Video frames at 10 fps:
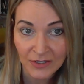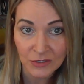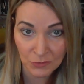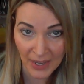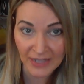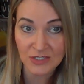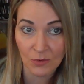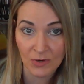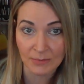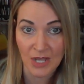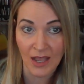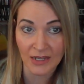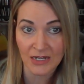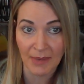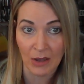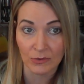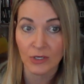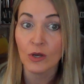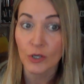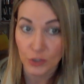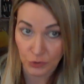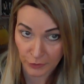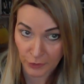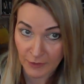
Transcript: You guys know what I'm talking about. You're going